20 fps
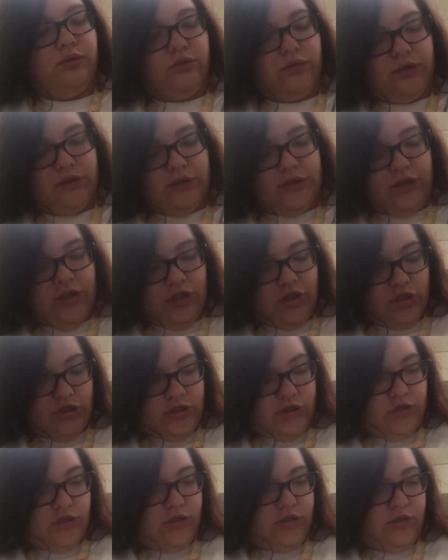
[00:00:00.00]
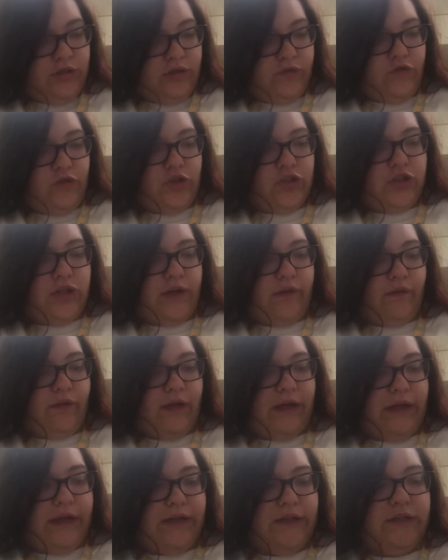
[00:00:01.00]
orientation. First day of
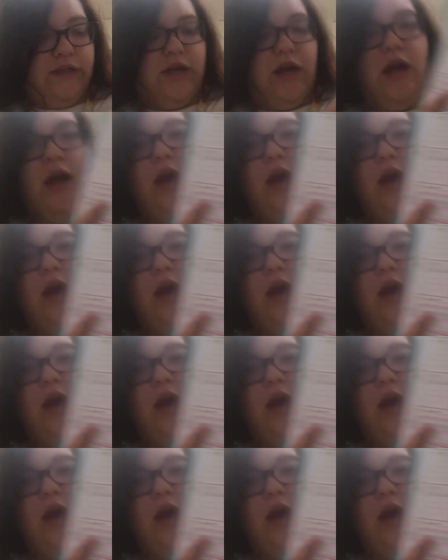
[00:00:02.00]
class,